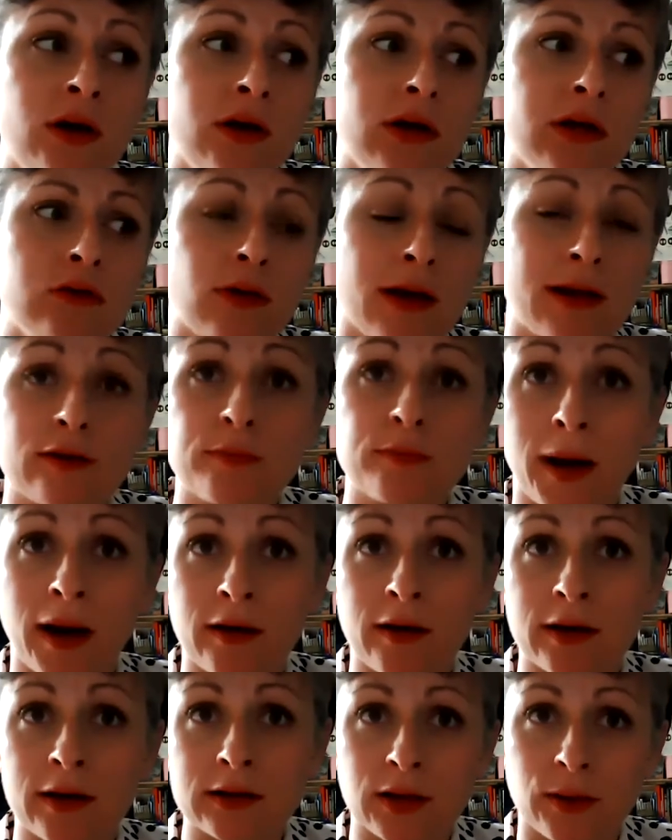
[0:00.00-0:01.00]

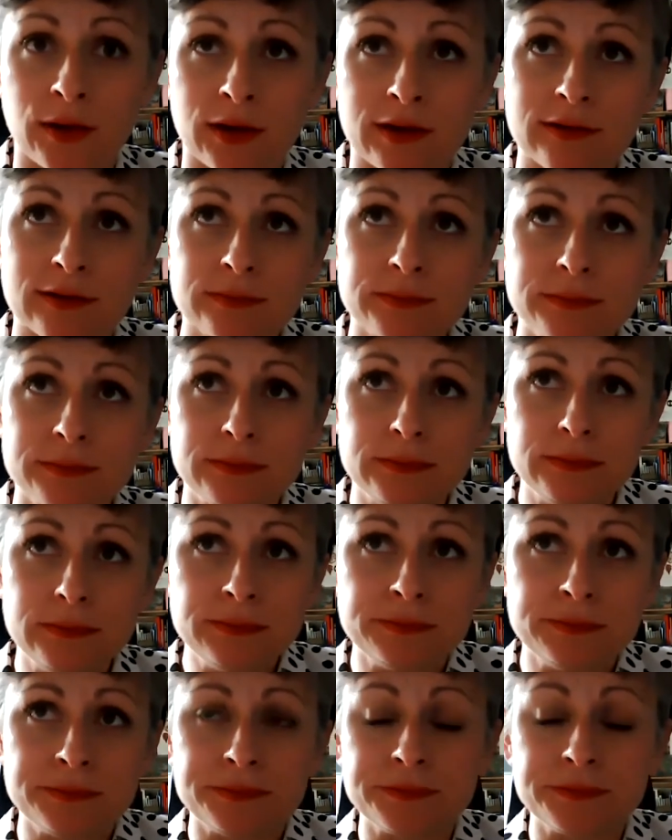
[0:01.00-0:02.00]
transparent to us.
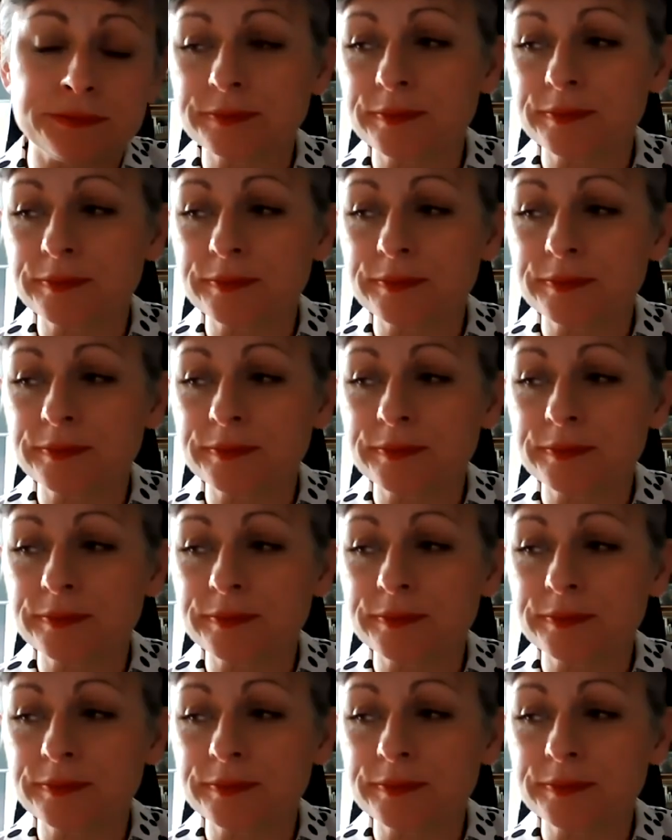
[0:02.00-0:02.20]
And